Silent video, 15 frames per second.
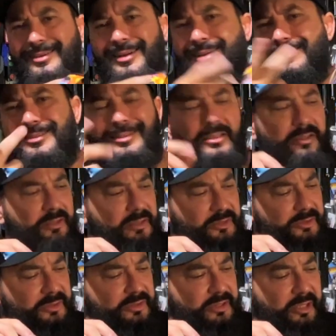I think they're
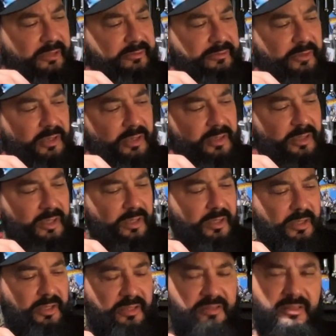interesting and fun.
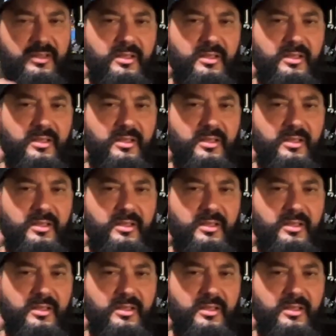It's